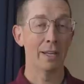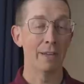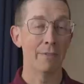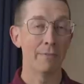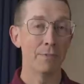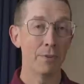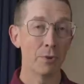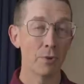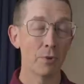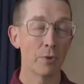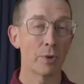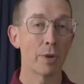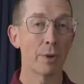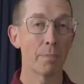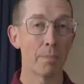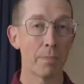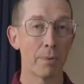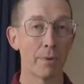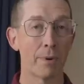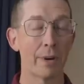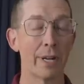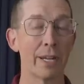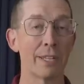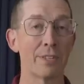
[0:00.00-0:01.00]
If you
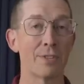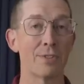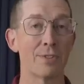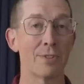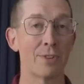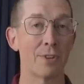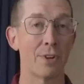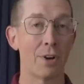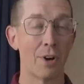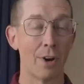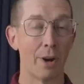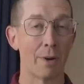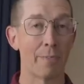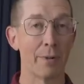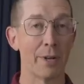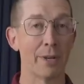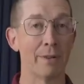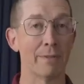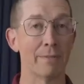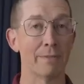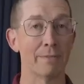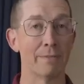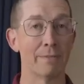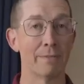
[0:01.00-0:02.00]
compress
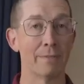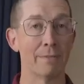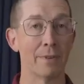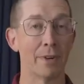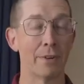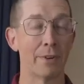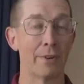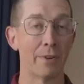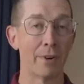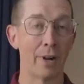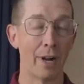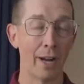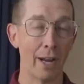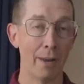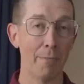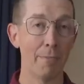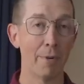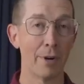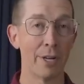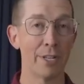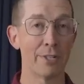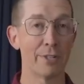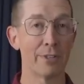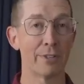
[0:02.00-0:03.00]
carbon under high
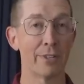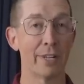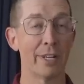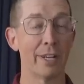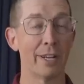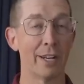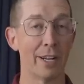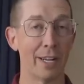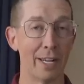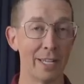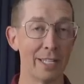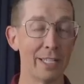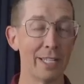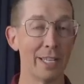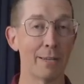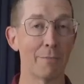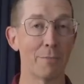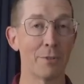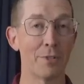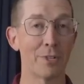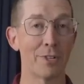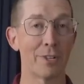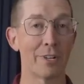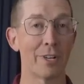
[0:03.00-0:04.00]
pressure and high
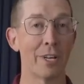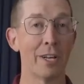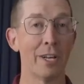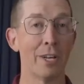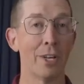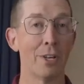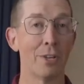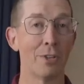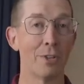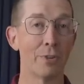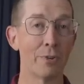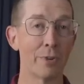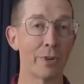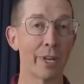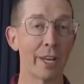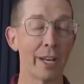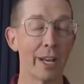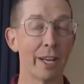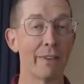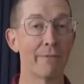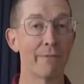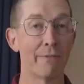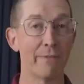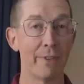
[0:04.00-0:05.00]
temperature, you
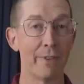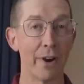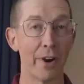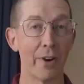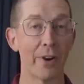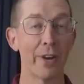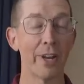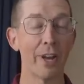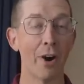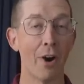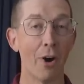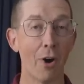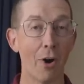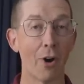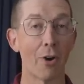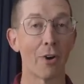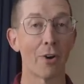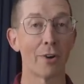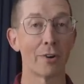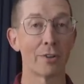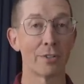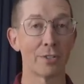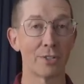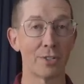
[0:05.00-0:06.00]
get a very
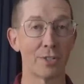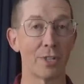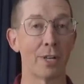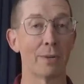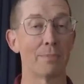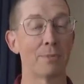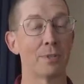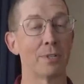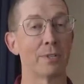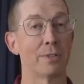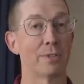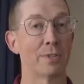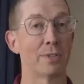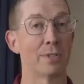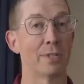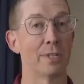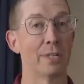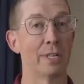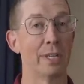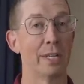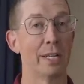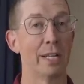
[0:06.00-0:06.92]
hard substance.